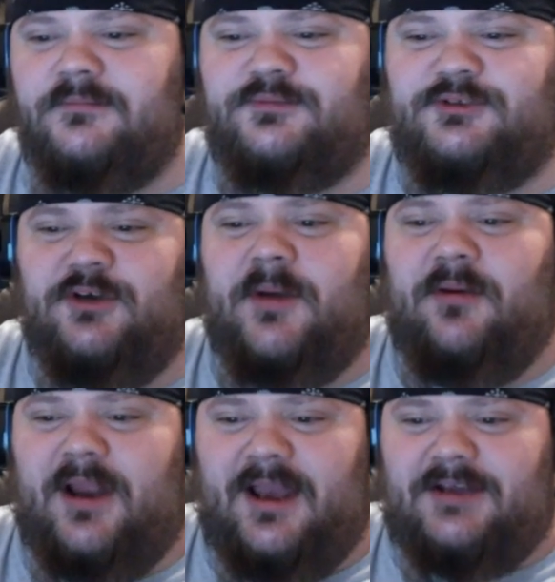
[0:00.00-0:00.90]
So my
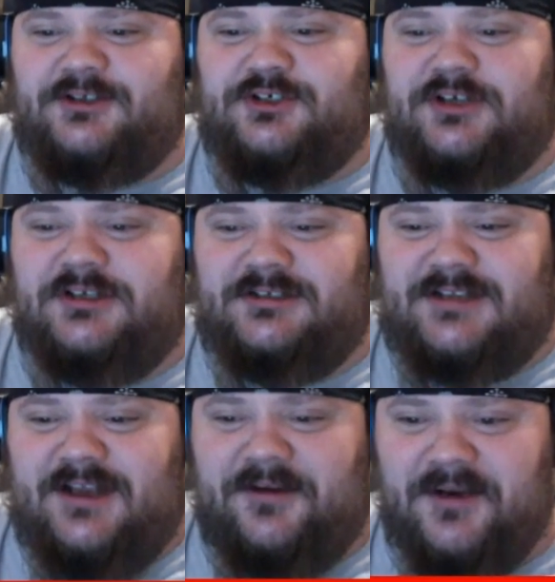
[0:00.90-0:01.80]
reaction is
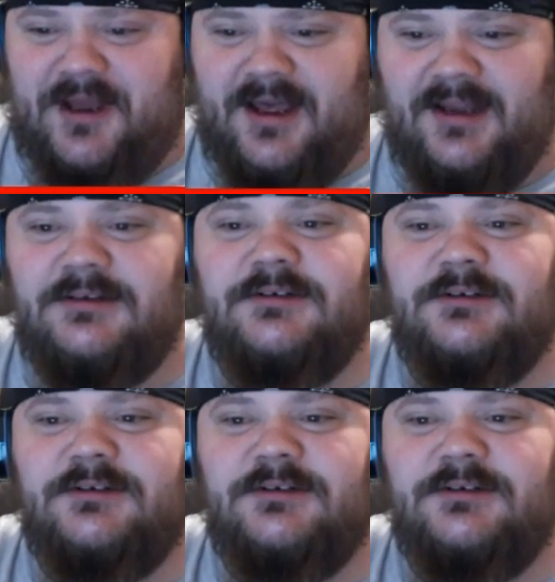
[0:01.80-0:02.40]
now 9.